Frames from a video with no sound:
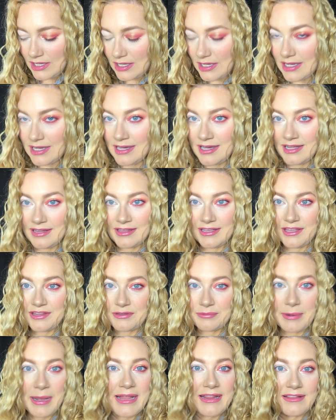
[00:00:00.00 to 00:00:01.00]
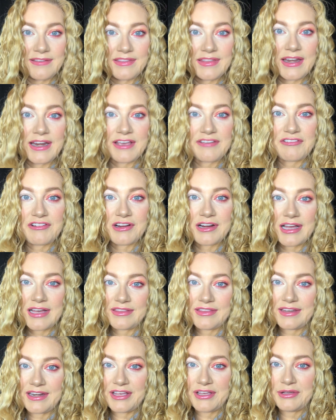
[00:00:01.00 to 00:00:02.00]
the other palette that I
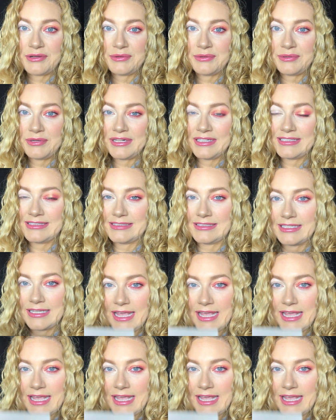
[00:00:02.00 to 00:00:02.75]
forgot that I own is the